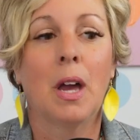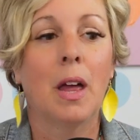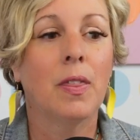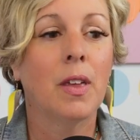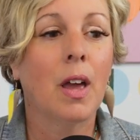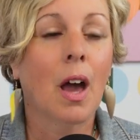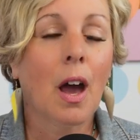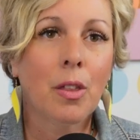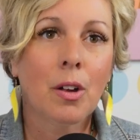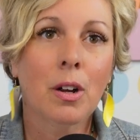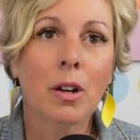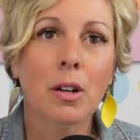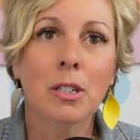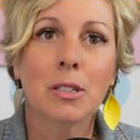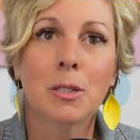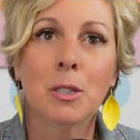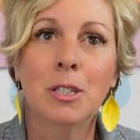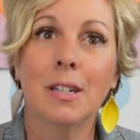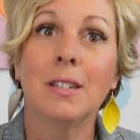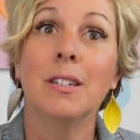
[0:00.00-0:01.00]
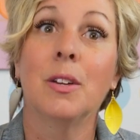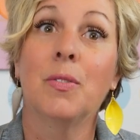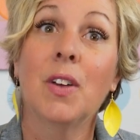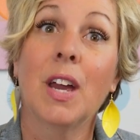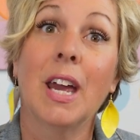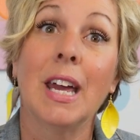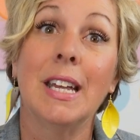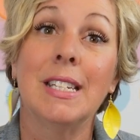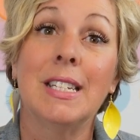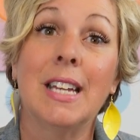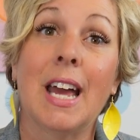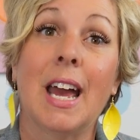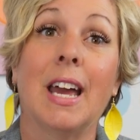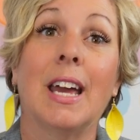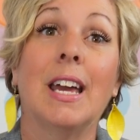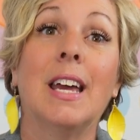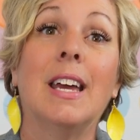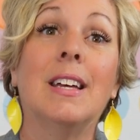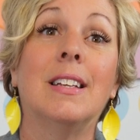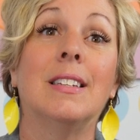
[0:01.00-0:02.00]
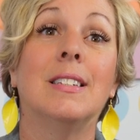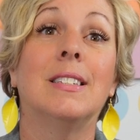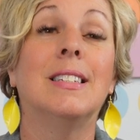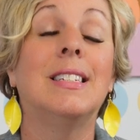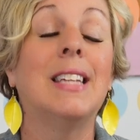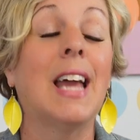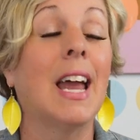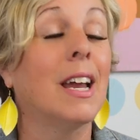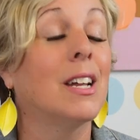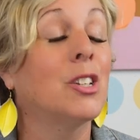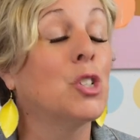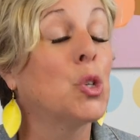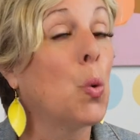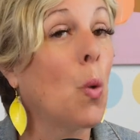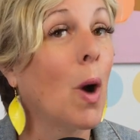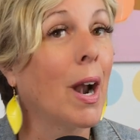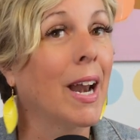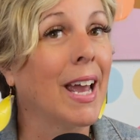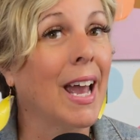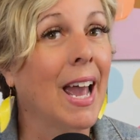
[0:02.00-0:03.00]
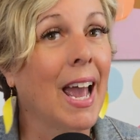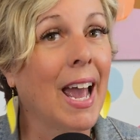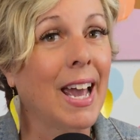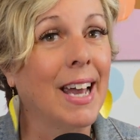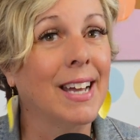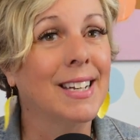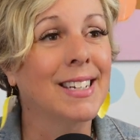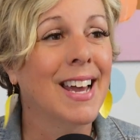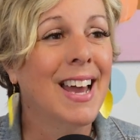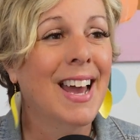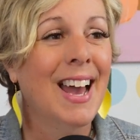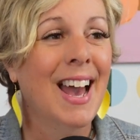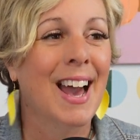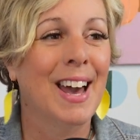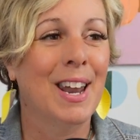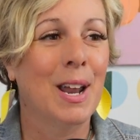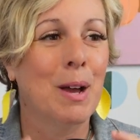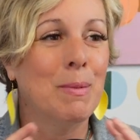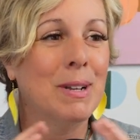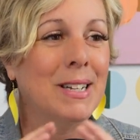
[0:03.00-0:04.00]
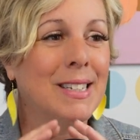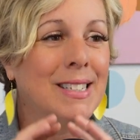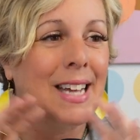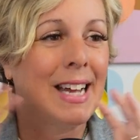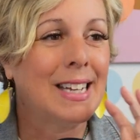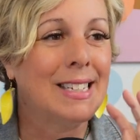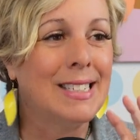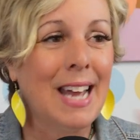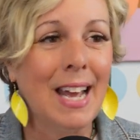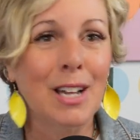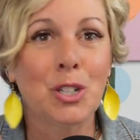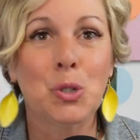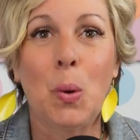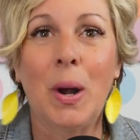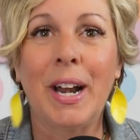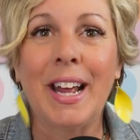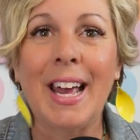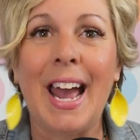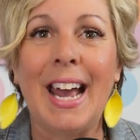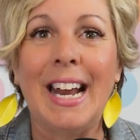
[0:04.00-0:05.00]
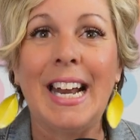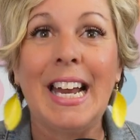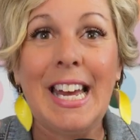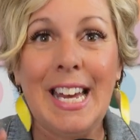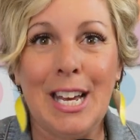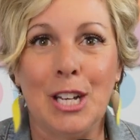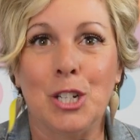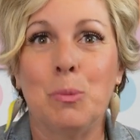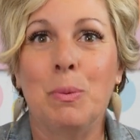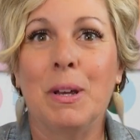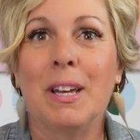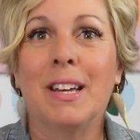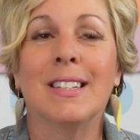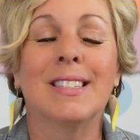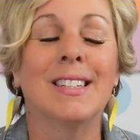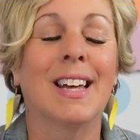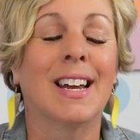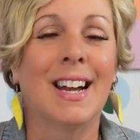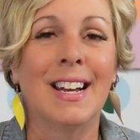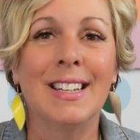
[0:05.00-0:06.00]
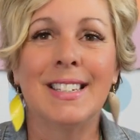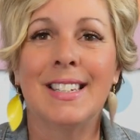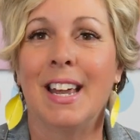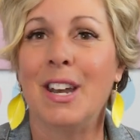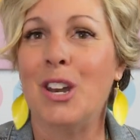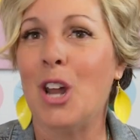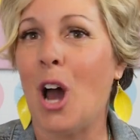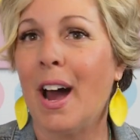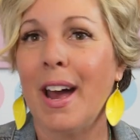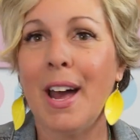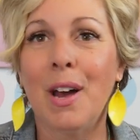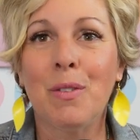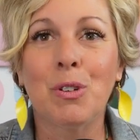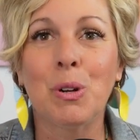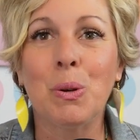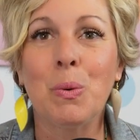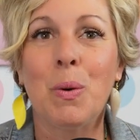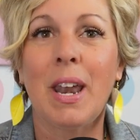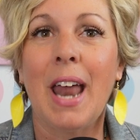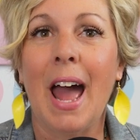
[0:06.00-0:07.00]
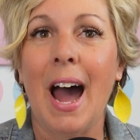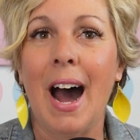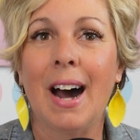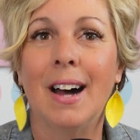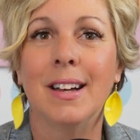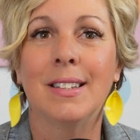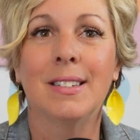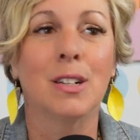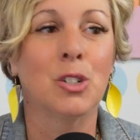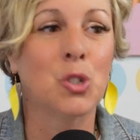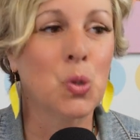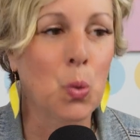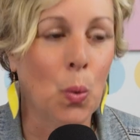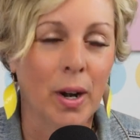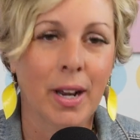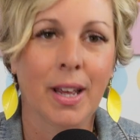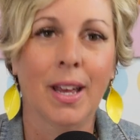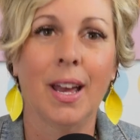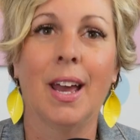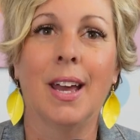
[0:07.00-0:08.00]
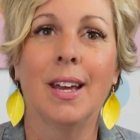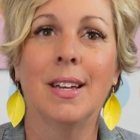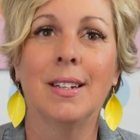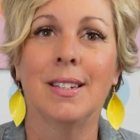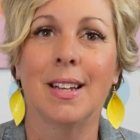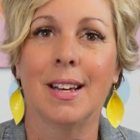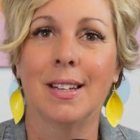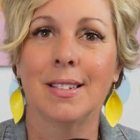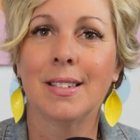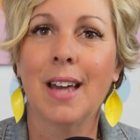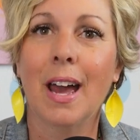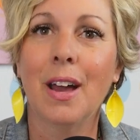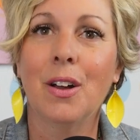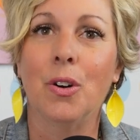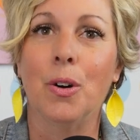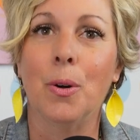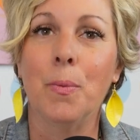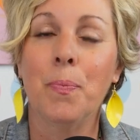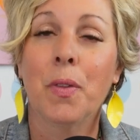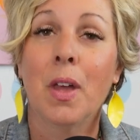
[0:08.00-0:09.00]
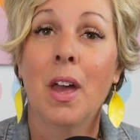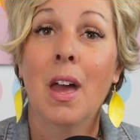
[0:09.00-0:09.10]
The other significant day is day 28, and I'm going to say day 28-ish because, like I said, not everyone has a 28-day cycle.